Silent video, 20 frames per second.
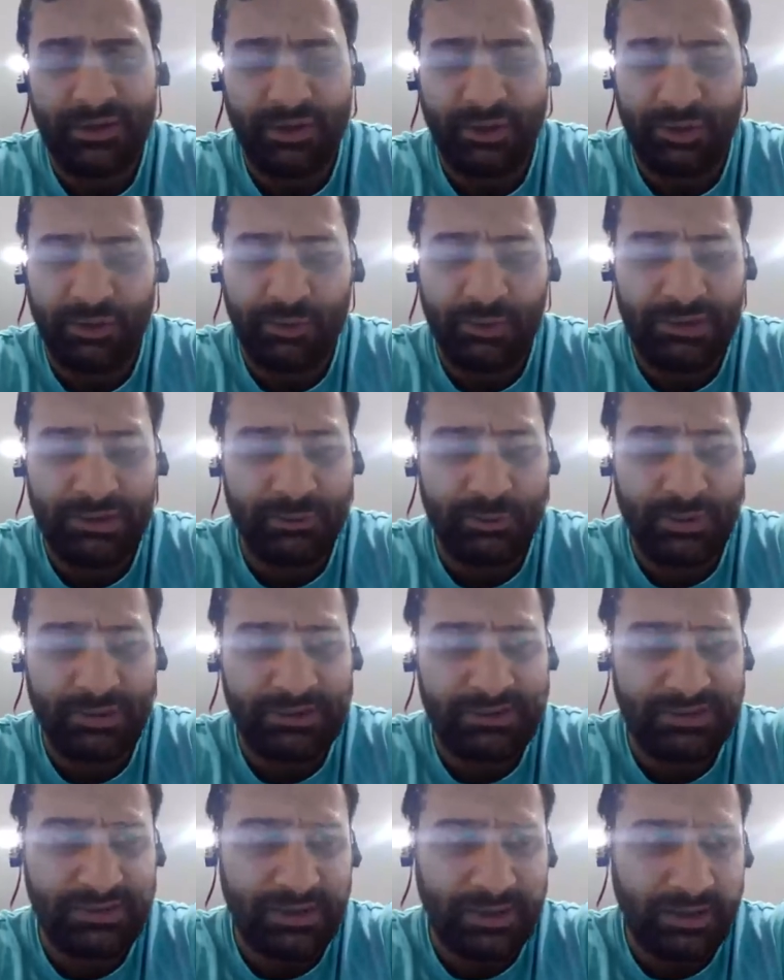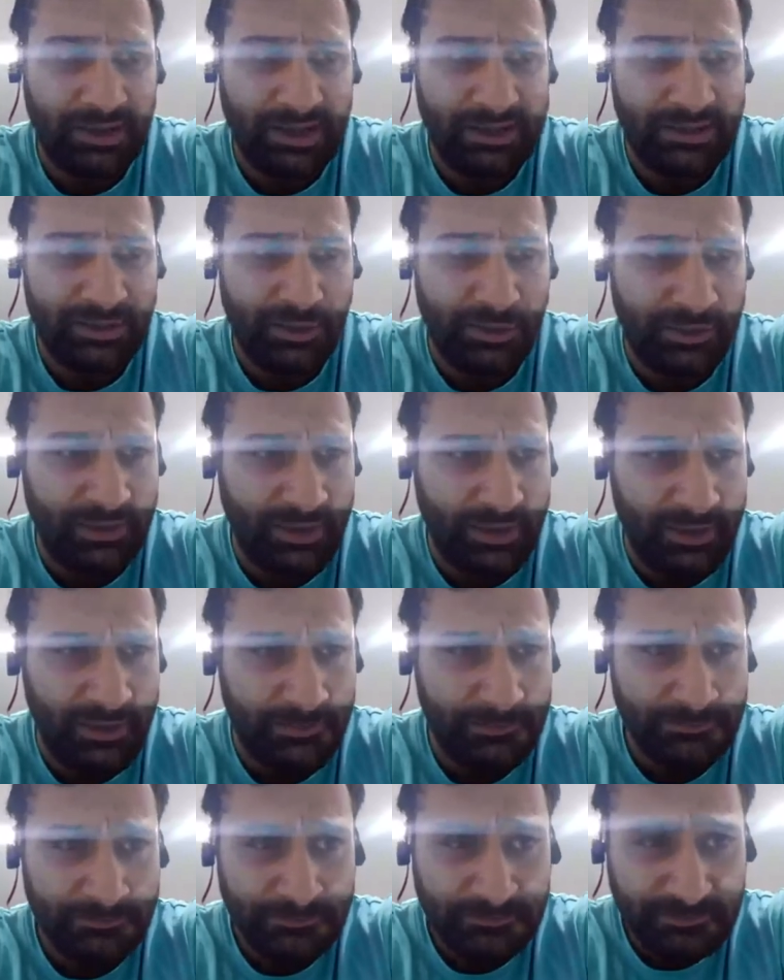I don't know what's the category
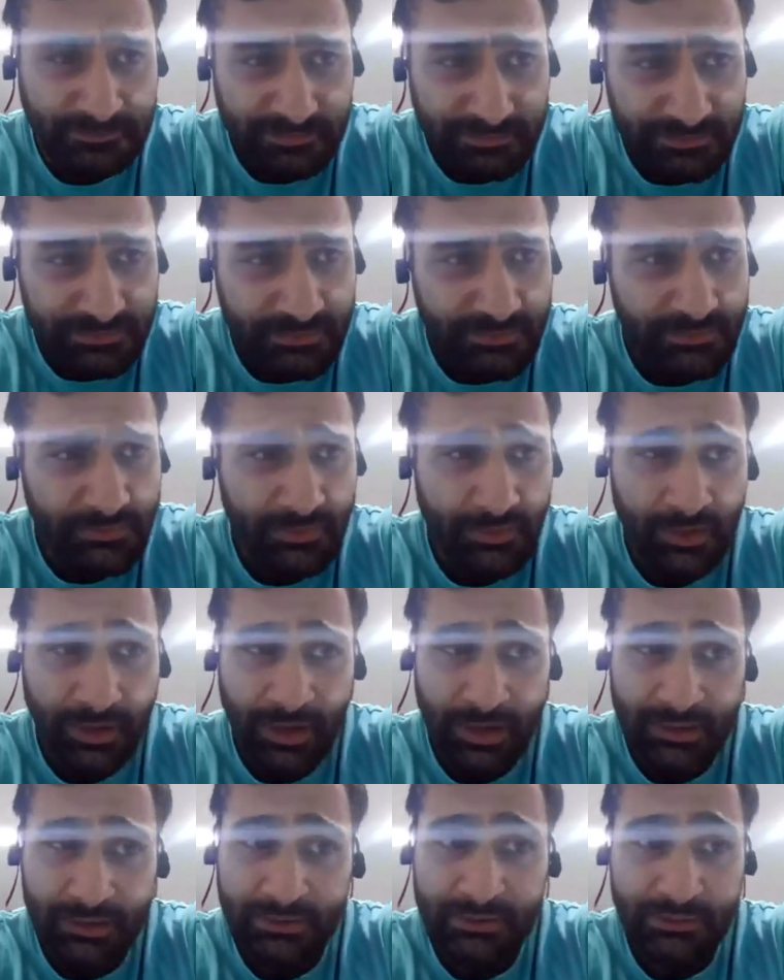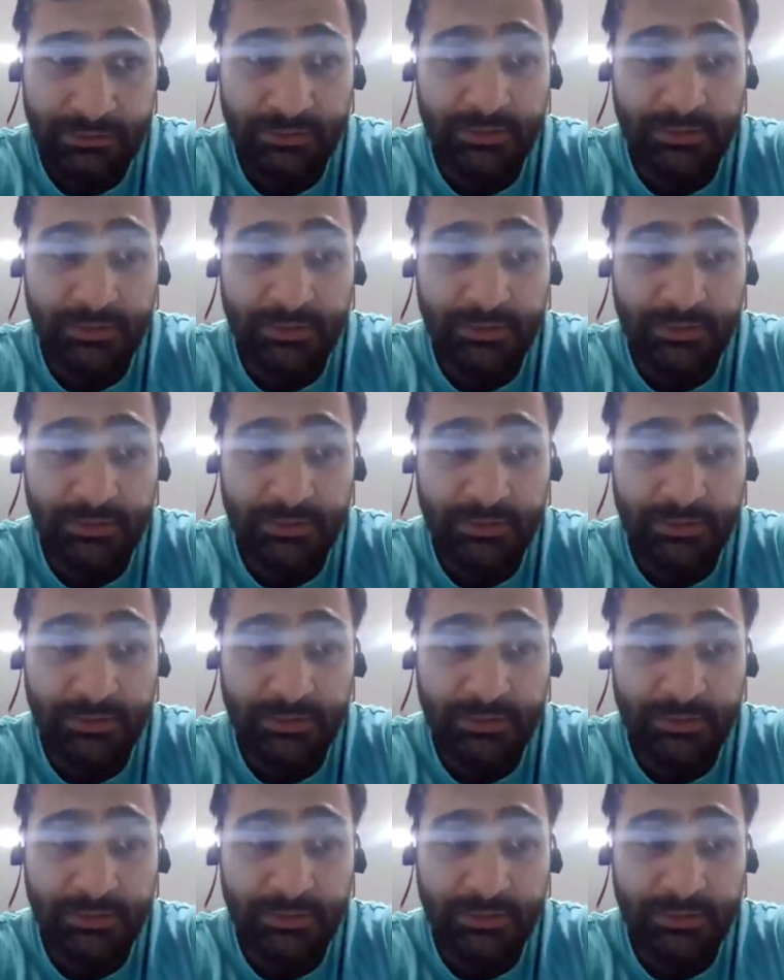here, and